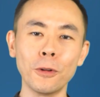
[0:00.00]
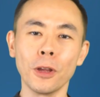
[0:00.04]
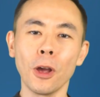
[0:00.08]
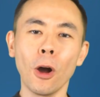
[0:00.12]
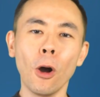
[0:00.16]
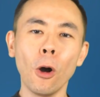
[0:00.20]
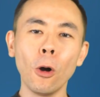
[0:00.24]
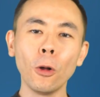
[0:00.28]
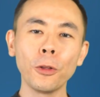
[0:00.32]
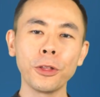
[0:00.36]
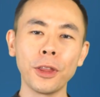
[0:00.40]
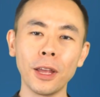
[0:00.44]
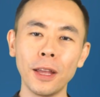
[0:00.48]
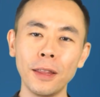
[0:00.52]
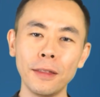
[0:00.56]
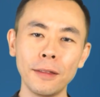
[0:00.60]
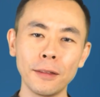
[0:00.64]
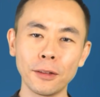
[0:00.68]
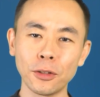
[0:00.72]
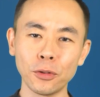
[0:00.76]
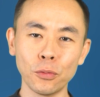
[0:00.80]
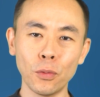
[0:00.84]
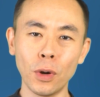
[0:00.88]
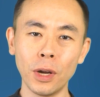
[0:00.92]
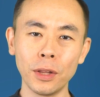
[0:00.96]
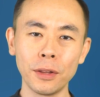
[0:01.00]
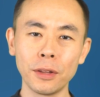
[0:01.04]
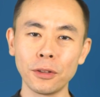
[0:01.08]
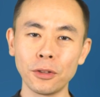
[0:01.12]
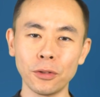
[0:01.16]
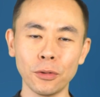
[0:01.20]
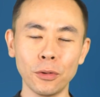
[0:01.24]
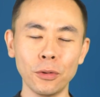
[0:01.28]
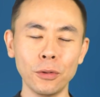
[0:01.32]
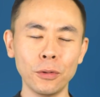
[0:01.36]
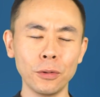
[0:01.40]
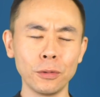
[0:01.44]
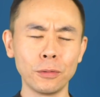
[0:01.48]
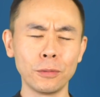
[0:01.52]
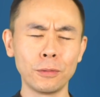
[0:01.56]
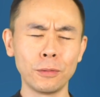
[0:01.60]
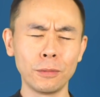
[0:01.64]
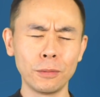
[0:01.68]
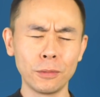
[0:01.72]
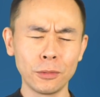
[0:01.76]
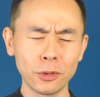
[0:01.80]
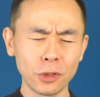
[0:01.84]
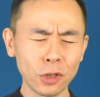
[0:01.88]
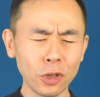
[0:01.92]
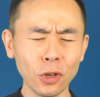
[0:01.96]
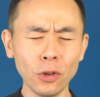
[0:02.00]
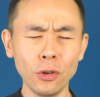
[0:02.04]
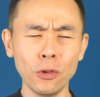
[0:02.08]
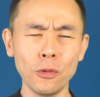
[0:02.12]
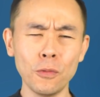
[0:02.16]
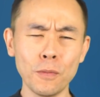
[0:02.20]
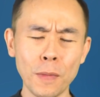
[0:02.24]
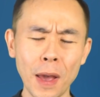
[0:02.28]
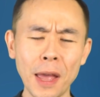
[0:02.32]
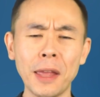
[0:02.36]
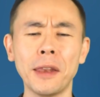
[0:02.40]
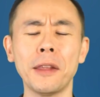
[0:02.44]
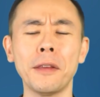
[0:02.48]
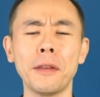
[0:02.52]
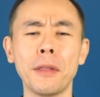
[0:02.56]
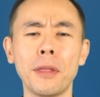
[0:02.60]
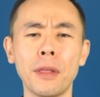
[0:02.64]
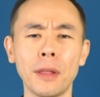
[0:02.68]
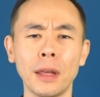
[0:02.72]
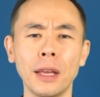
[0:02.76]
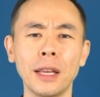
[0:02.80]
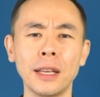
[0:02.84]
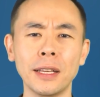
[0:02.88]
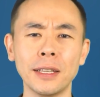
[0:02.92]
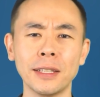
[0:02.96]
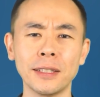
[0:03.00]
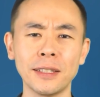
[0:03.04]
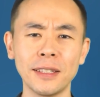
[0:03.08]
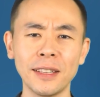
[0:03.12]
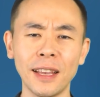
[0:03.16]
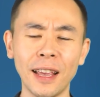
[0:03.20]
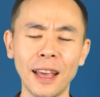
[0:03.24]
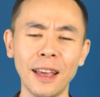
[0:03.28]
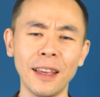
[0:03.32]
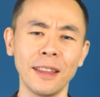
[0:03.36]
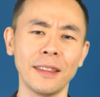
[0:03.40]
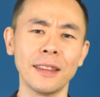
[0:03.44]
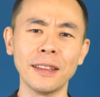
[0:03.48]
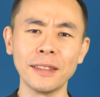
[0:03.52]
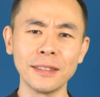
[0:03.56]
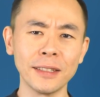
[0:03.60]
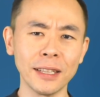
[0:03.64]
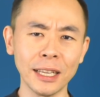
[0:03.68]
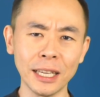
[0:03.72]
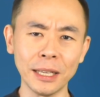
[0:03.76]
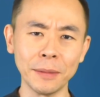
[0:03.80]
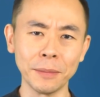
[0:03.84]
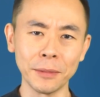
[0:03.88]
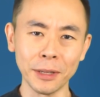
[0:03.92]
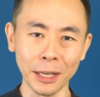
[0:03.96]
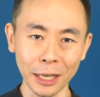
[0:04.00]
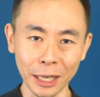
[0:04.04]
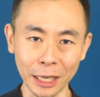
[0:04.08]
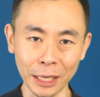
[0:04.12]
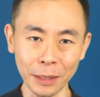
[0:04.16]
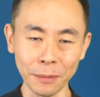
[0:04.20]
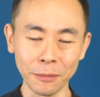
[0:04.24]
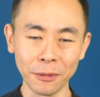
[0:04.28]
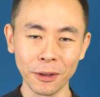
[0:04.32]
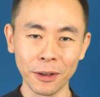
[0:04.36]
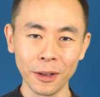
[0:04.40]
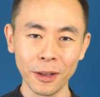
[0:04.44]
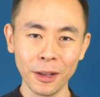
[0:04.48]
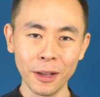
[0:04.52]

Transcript: We all tend to want to do too many things at the same time.